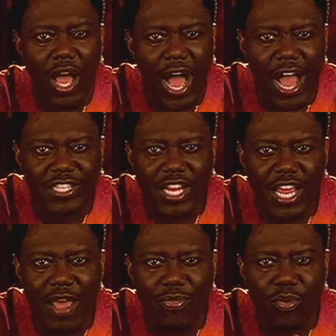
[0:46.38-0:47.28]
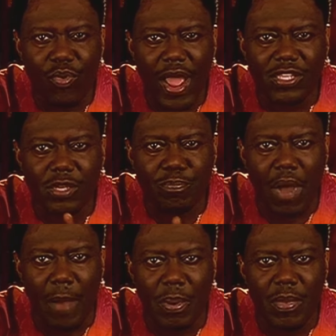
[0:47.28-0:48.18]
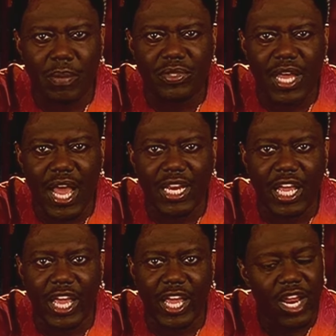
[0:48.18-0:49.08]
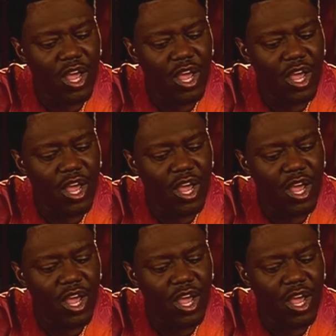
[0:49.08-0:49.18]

I should have the right to pop them upside the head.